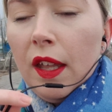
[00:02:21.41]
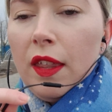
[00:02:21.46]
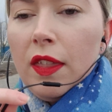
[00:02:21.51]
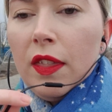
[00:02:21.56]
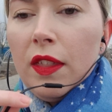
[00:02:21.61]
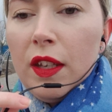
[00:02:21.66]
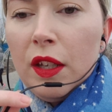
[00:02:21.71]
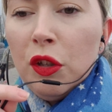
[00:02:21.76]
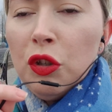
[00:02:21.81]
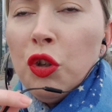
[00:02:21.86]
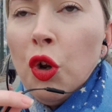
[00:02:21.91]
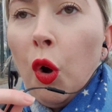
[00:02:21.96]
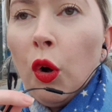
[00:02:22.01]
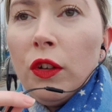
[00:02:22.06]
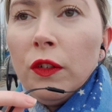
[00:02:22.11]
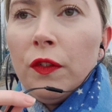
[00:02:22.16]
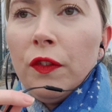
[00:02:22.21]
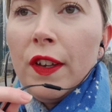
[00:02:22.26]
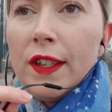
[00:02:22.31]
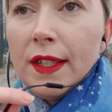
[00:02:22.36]
the
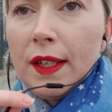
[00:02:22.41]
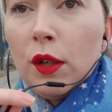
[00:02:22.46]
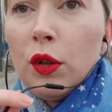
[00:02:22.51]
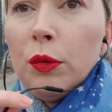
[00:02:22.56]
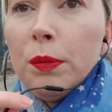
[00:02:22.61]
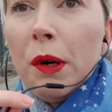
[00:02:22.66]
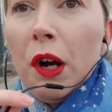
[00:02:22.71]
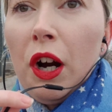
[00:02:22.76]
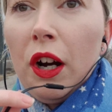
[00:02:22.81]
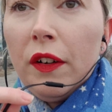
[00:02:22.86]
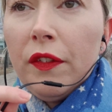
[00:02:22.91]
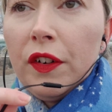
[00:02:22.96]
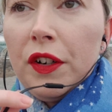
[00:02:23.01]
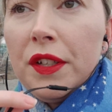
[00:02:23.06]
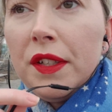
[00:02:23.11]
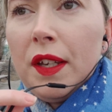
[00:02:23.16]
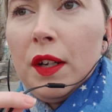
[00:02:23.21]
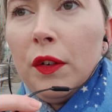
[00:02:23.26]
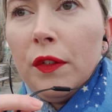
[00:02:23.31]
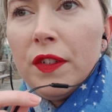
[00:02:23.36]
non-physical part of
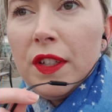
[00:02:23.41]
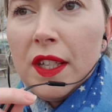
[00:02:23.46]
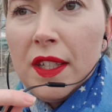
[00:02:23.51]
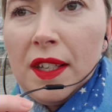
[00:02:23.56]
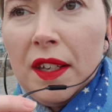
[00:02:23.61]
ourselves is